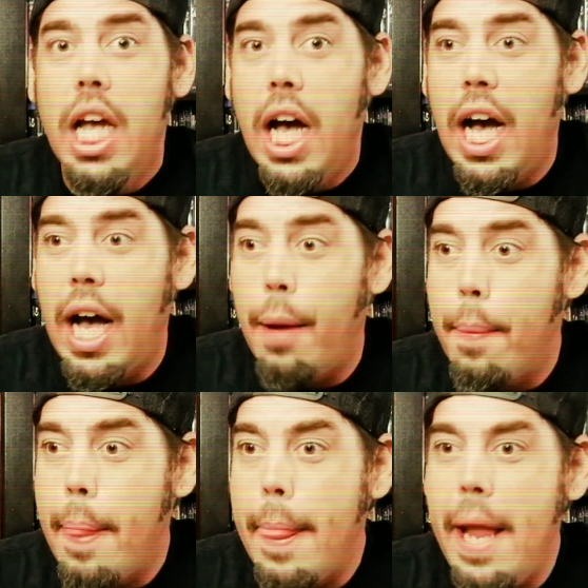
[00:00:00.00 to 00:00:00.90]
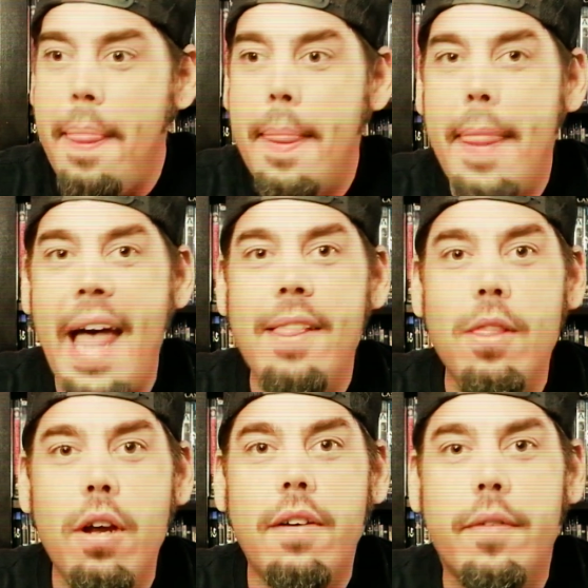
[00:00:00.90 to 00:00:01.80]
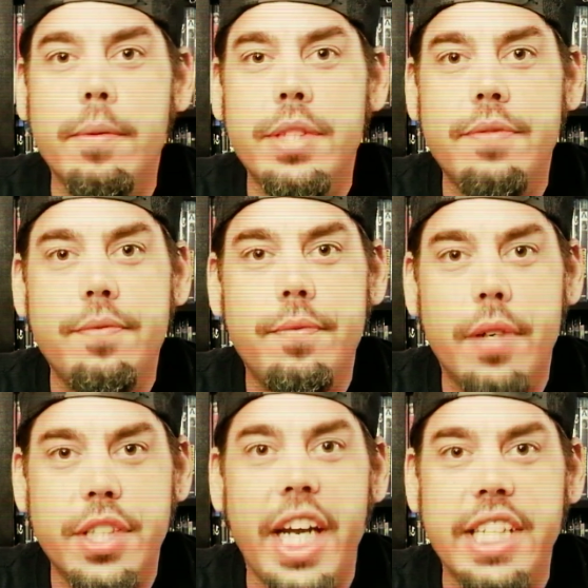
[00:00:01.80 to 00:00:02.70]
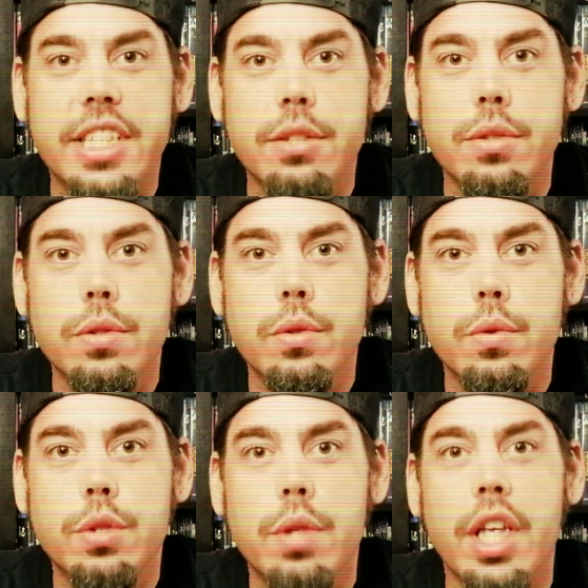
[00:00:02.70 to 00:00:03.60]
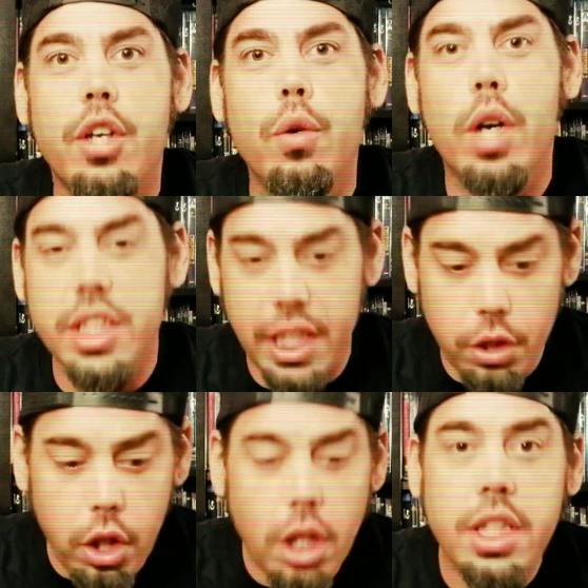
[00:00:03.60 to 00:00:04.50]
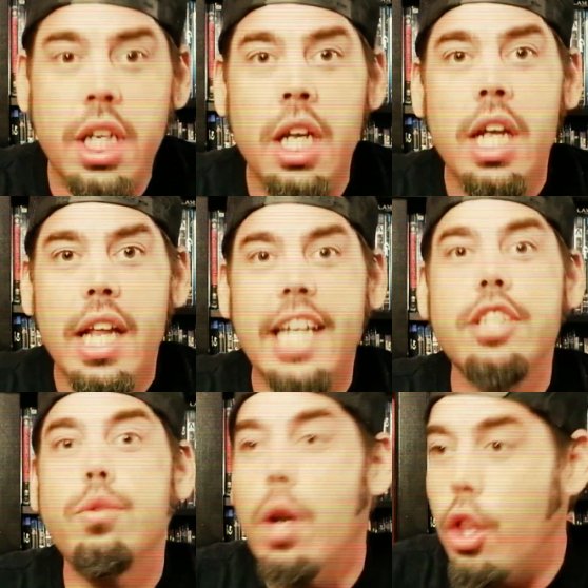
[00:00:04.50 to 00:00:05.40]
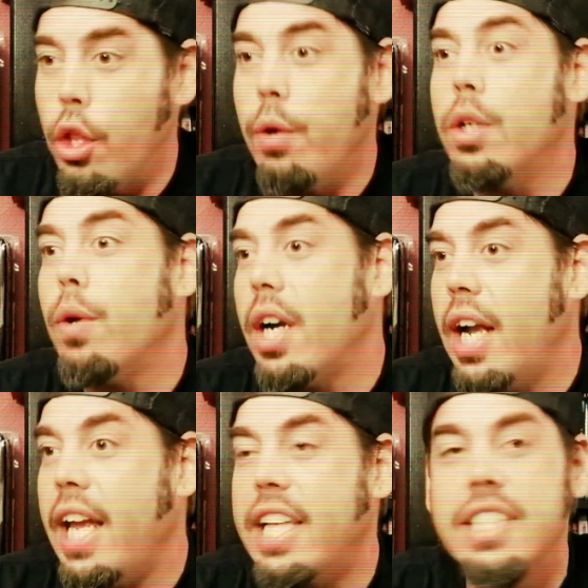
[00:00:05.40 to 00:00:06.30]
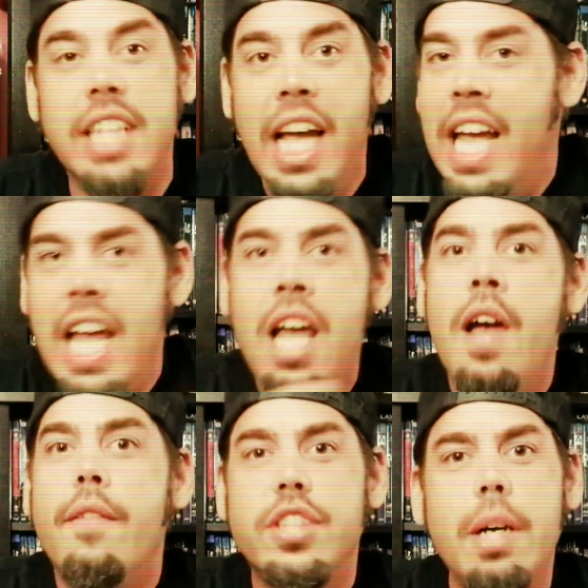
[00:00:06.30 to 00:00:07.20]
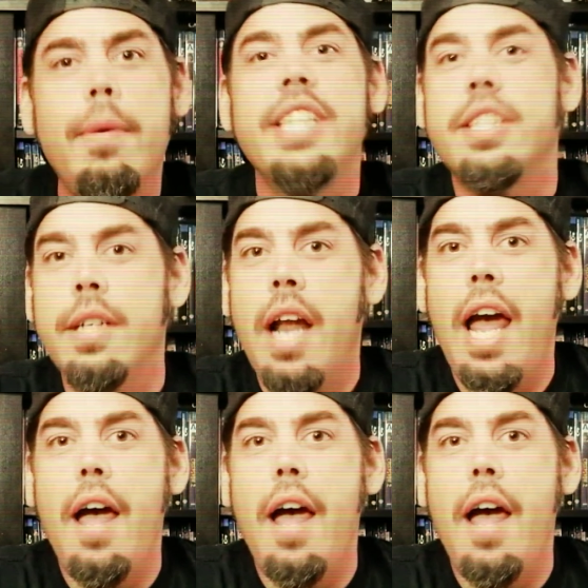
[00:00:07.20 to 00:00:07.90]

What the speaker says: And that look for Jason was really cool, because he looked like this is one of the only ones where, because for some reason